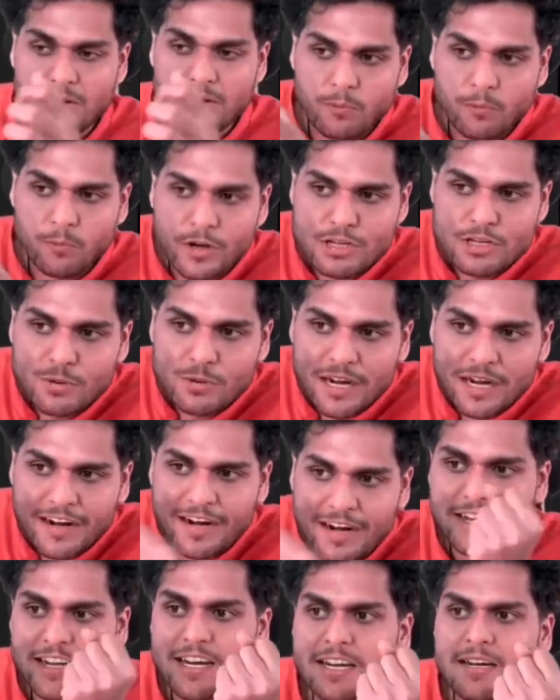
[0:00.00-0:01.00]
Which will
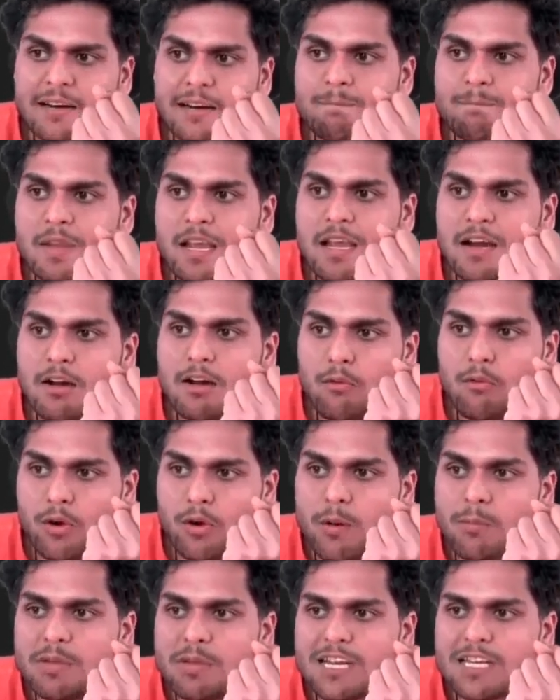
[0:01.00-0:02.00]
return
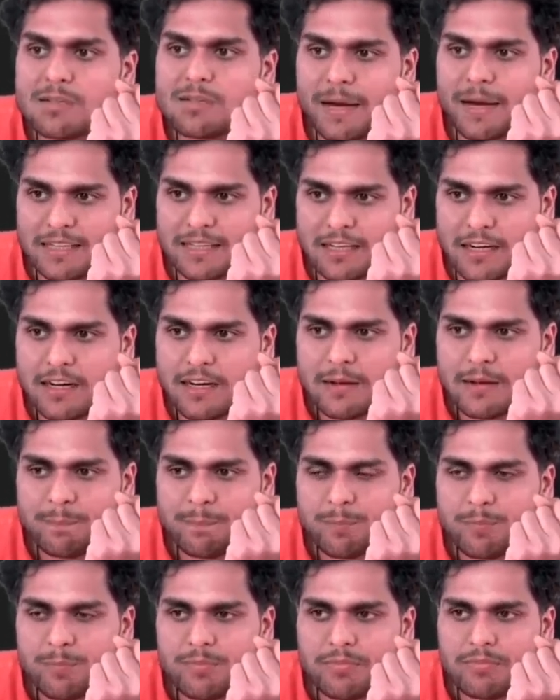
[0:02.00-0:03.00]
from this method,
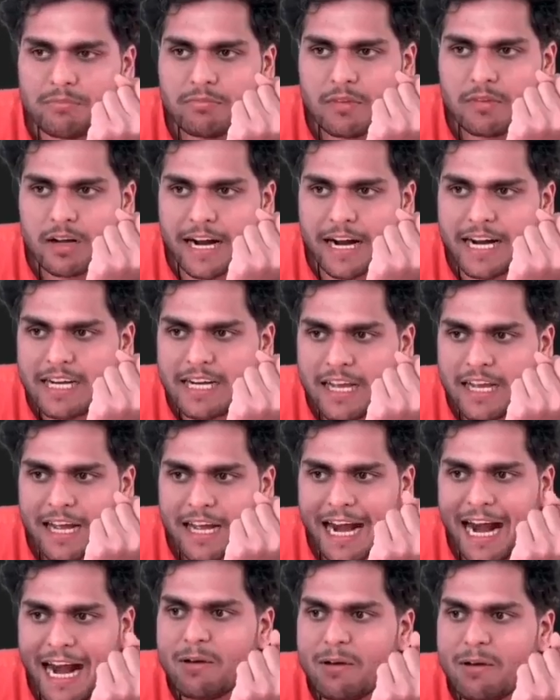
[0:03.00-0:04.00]
right?
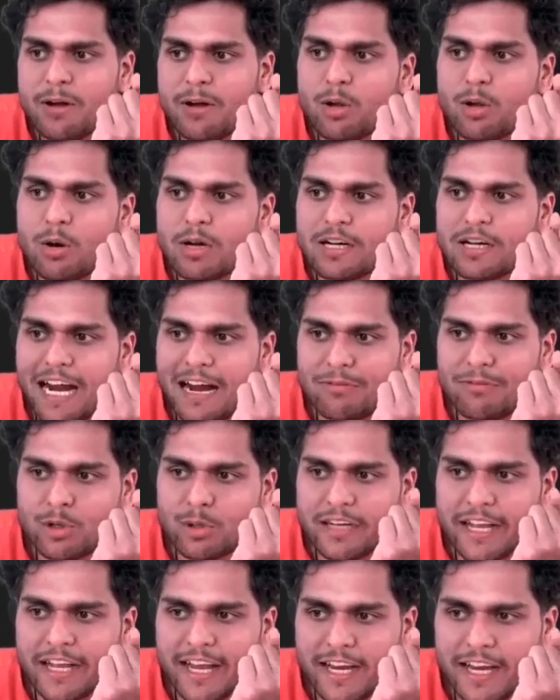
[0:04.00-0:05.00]
And we don't have to
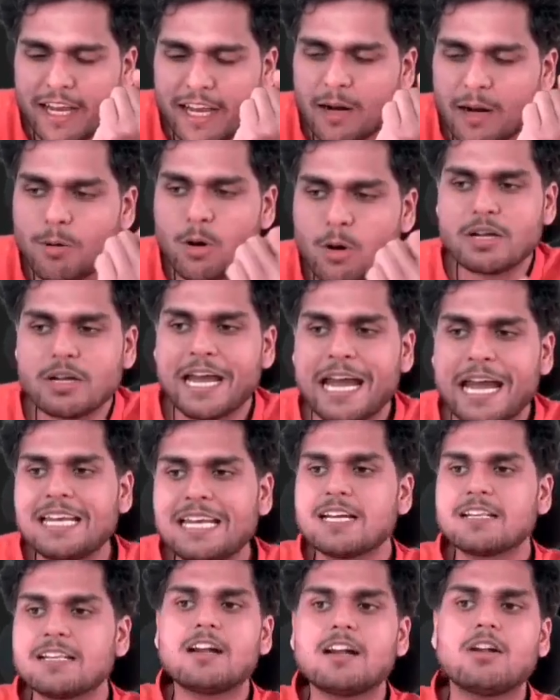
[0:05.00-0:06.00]
take care about any
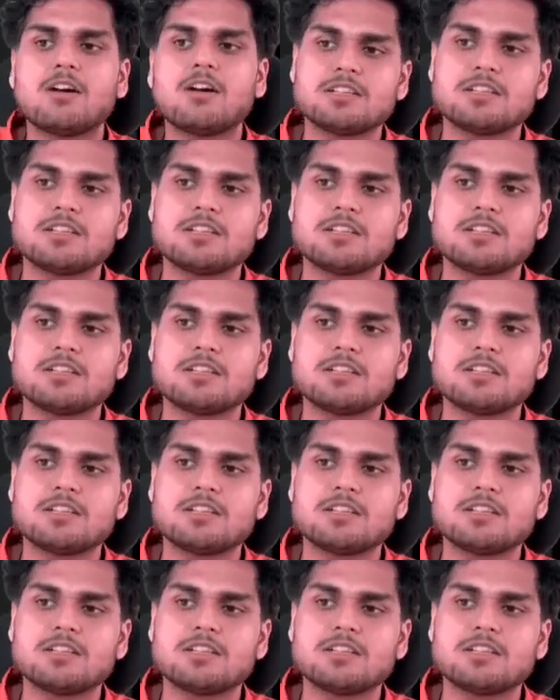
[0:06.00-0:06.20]
other logic.